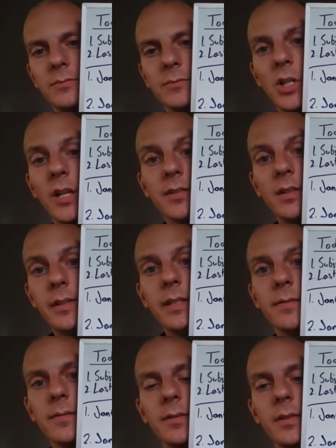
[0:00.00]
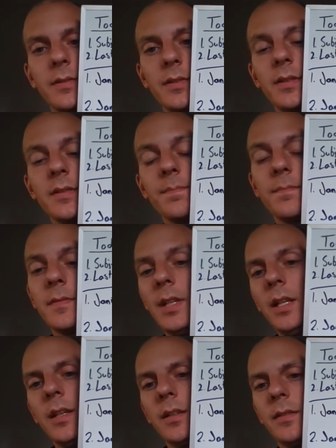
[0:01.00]
Ross to leave, for instance,
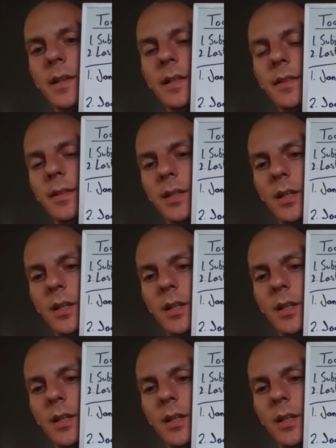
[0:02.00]
right?